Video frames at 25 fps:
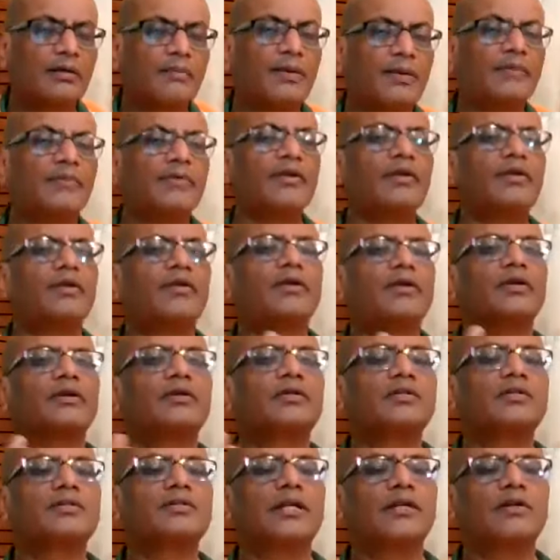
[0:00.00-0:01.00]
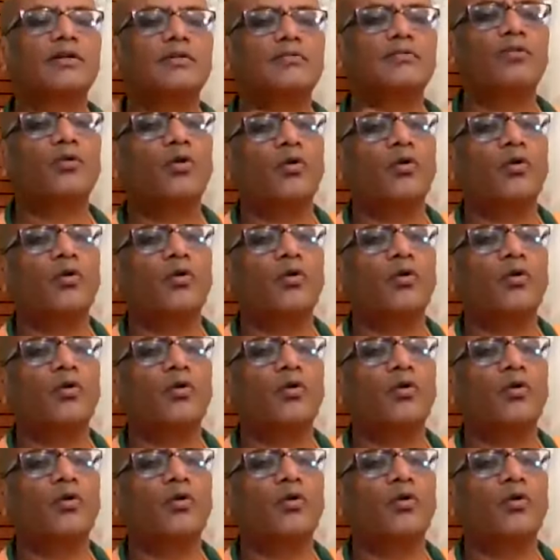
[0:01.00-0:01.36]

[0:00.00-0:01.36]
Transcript: But when you're in state of